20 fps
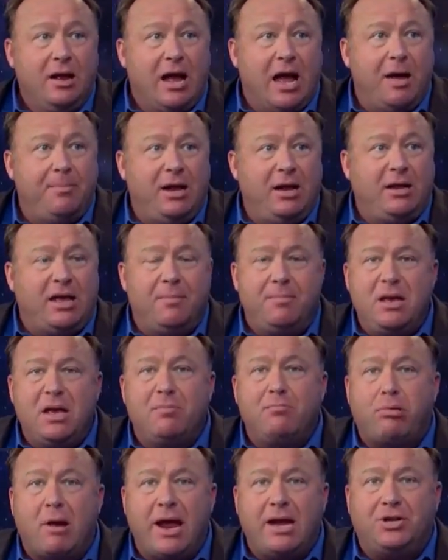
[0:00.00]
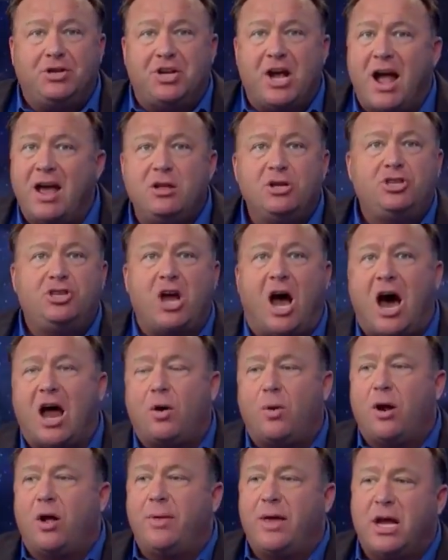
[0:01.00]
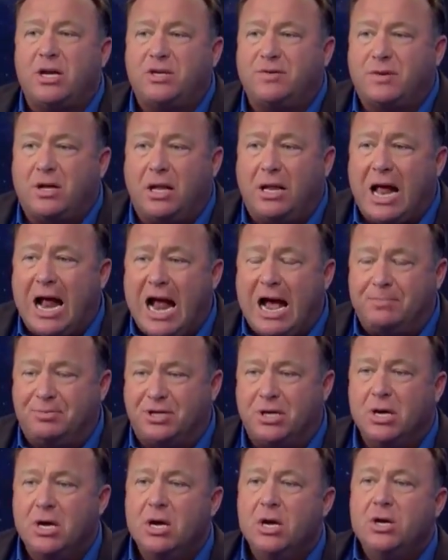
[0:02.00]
I mean, give me a break. China's tottering on the edge of collapse.